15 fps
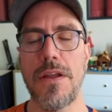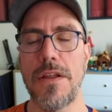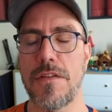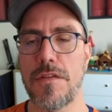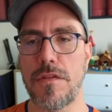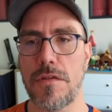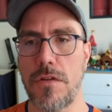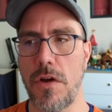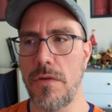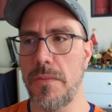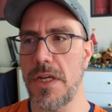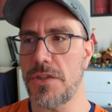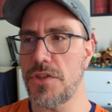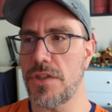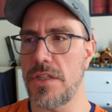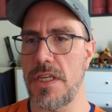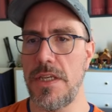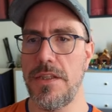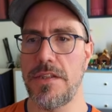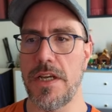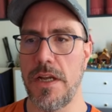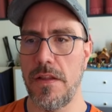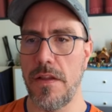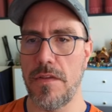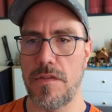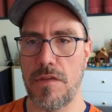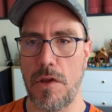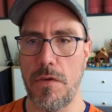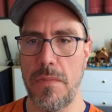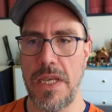So much detail and
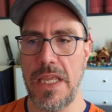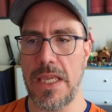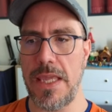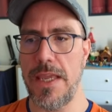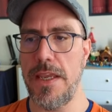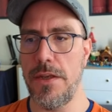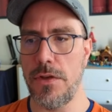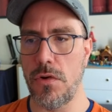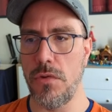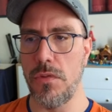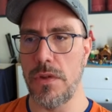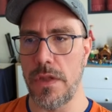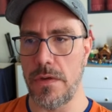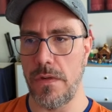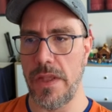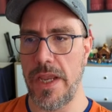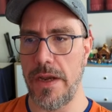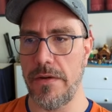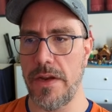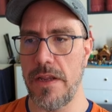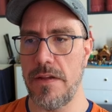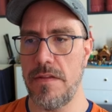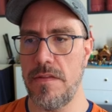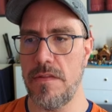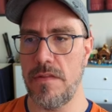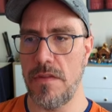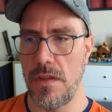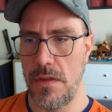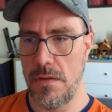so many keyed cool little areas,